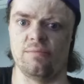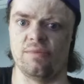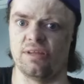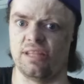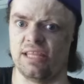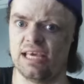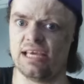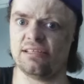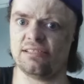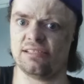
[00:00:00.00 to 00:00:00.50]

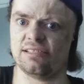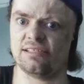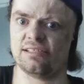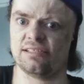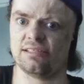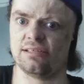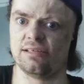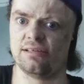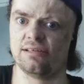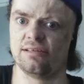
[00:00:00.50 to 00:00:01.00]
But
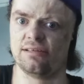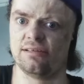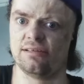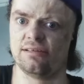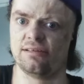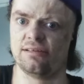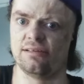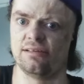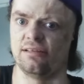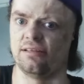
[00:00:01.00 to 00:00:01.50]
this
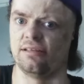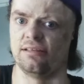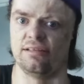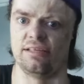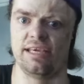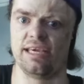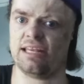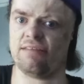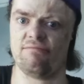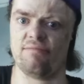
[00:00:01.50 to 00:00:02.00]

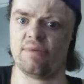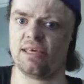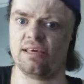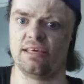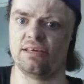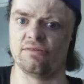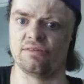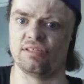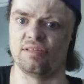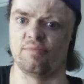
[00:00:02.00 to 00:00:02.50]
can't be
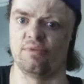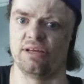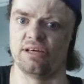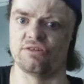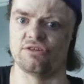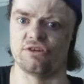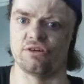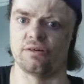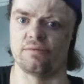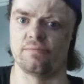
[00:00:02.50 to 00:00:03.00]
a guilty
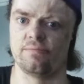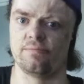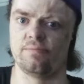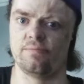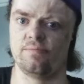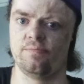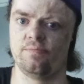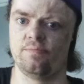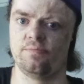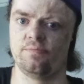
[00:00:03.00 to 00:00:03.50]
pleasure.
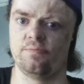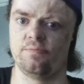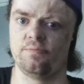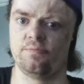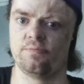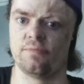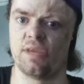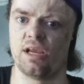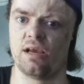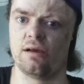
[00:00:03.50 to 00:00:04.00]

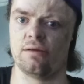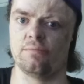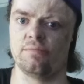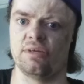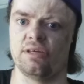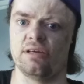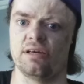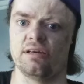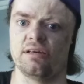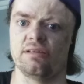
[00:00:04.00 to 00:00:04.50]

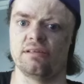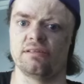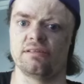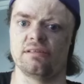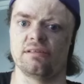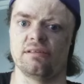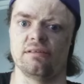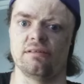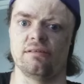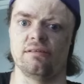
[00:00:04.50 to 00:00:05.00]

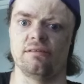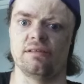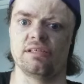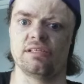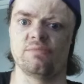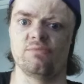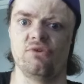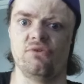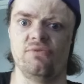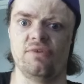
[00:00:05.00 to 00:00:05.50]
Because
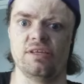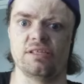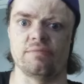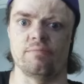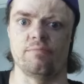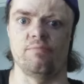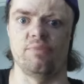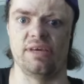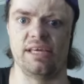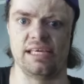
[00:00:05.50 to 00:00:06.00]
this movie's
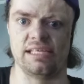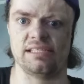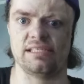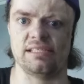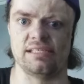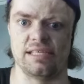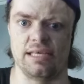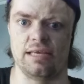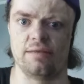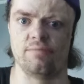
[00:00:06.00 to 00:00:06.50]

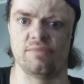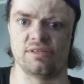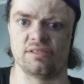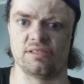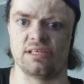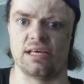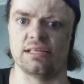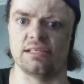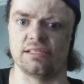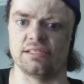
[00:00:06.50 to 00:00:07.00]
biggest sin,
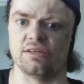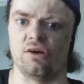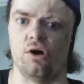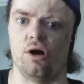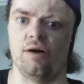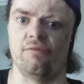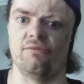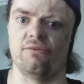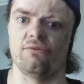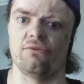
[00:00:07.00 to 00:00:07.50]
besides its
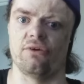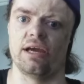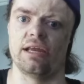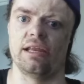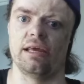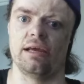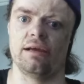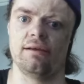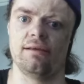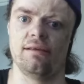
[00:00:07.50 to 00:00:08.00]
awful
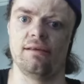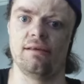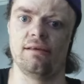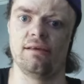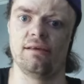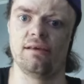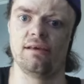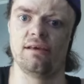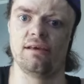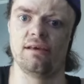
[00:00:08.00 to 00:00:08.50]
writing,
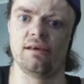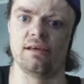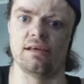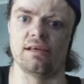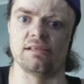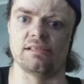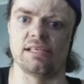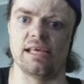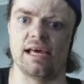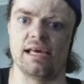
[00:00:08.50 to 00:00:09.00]

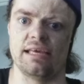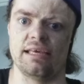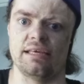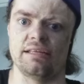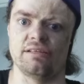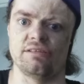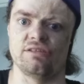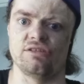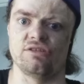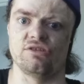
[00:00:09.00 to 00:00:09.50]
is that
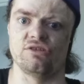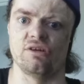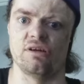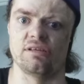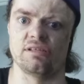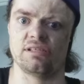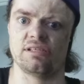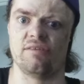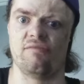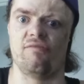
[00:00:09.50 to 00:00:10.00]
it is
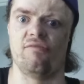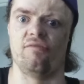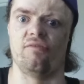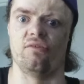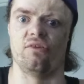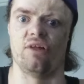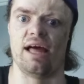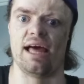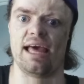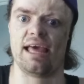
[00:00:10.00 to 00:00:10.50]
just
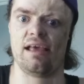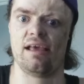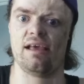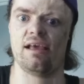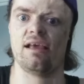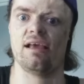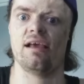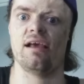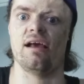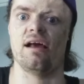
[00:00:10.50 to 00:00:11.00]
flat
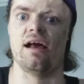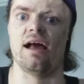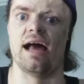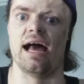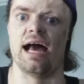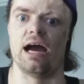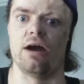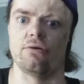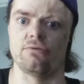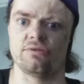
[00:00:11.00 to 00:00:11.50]

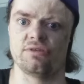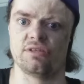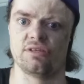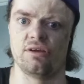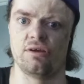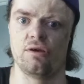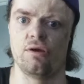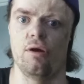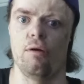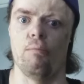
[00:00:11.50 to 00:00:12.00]

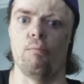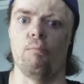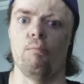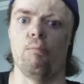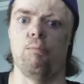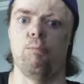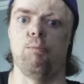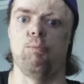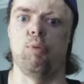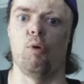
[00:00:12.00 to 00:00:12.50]
out
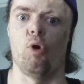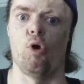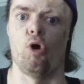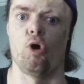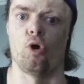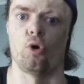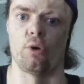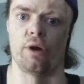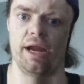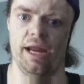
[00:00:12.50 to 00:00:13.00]

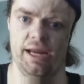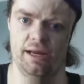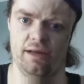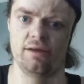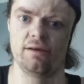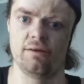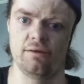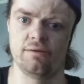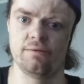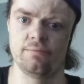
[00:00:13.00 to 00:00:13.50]

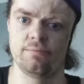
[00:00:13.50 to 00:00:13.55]
boring.